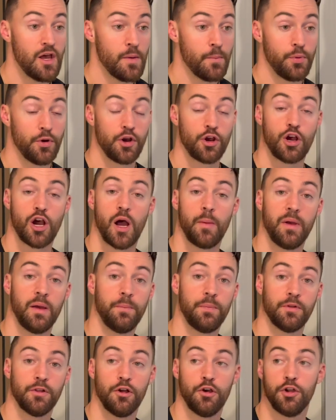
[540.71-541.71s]
put a comment
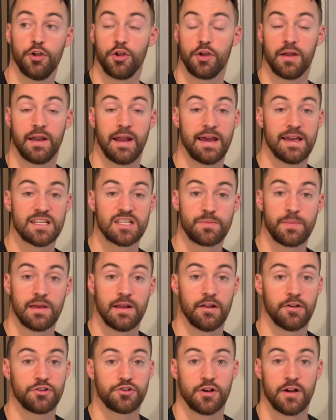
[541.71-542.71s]
below and you can ask me and
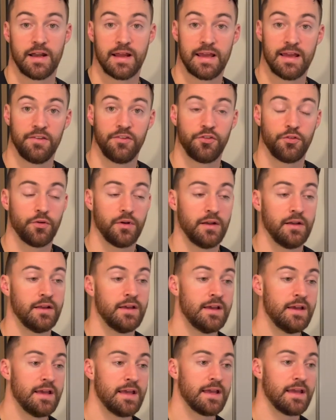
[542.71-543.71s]
I'll try to answer it
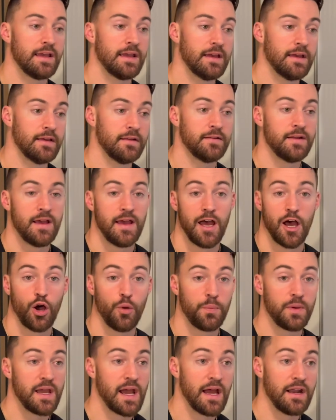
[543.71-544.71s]
and
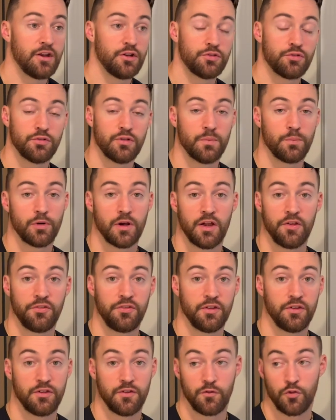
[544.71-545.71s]
help guide you through the
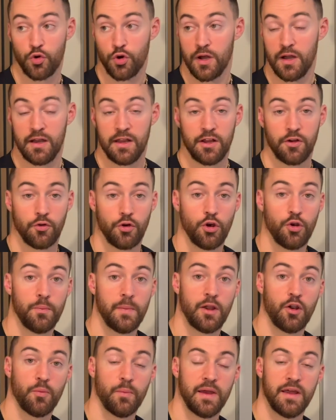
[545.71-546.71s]
process of creating your own
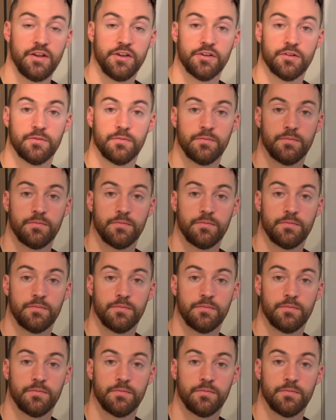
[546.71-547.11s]
mental menu.